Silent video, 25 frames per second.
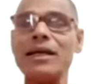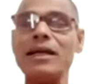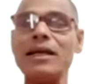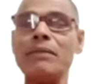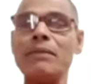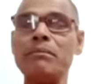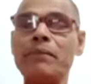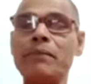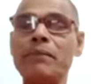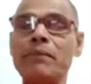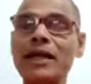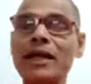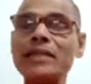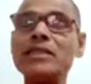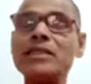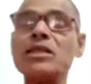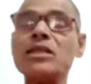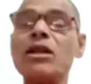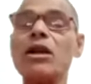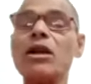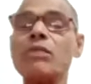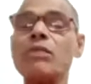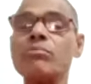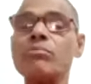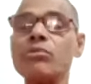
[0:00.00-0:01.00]
Means
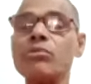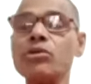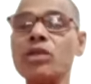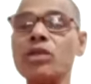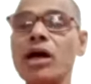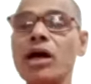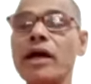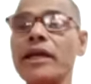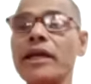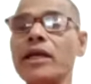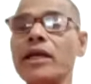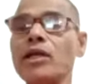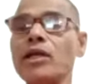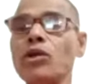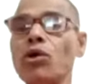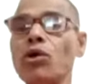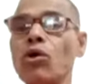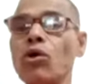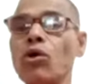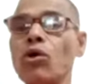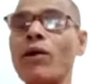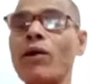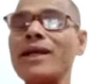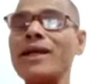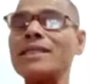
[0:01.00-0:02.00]
Lord Buddha, he know
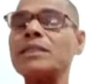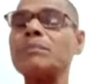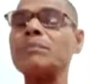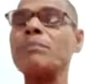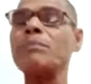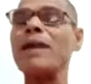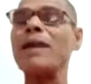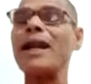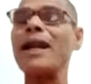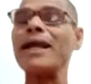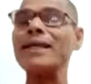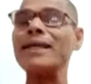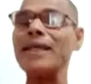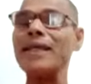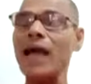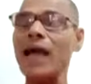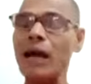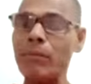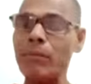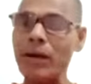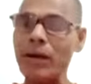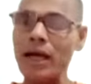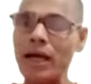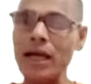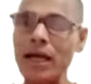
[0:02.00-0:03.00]
what is
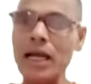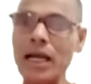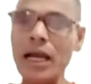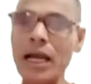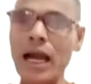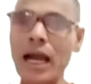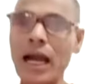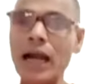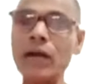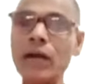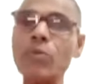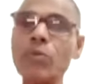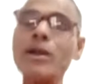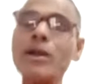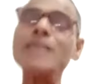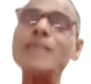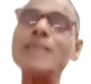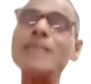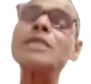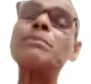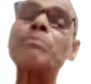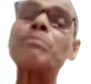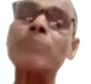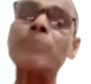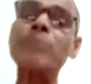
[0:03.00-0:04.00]
pranayam and what is
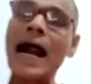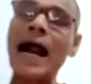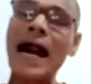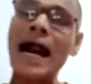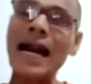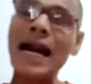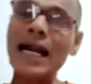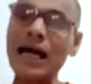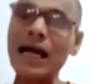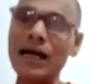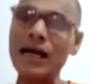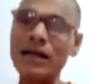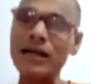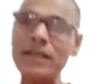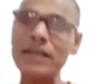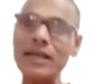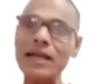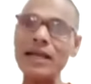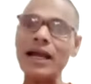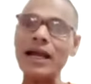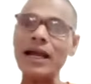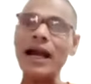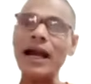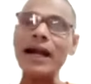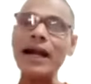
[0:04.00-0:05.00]
prana,
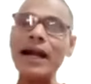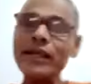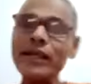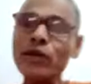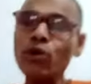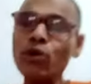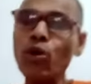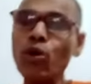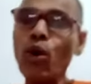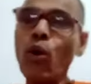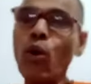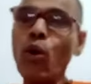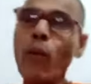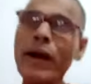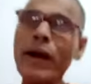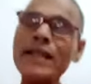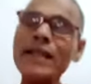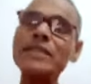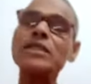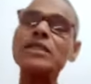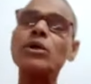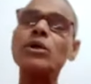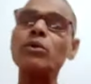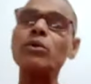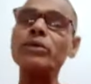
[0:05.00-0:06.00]
and he know what
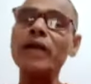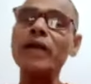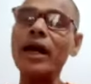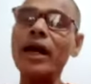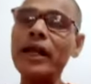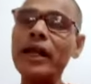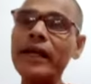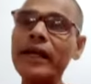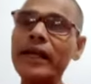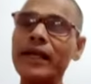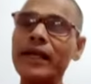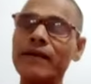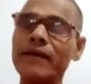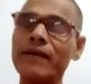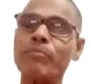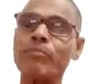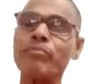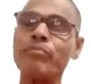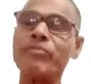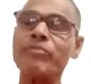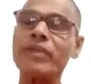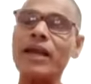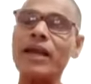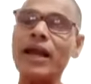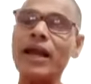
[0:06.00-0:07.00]
is kundalini,
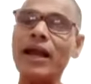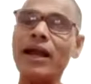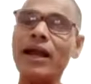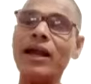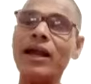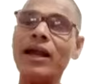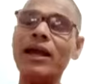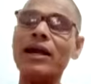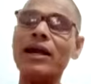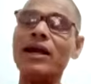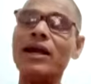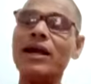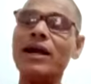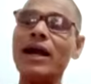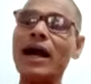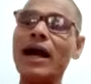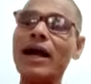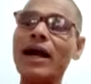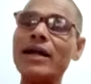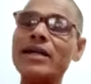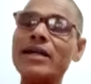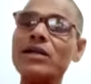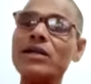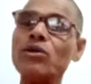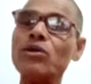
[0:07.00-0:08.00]
and
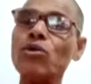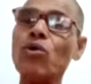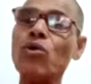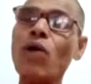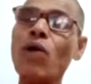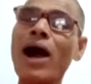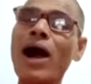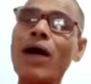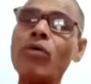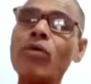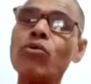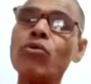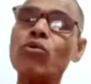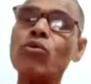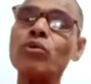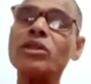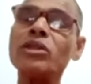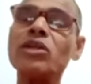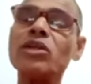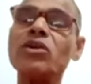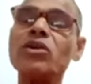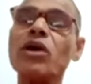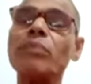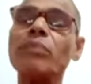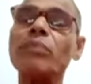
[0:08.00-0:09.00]
he know how to
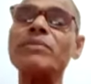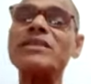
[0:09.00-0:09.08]
withdraw the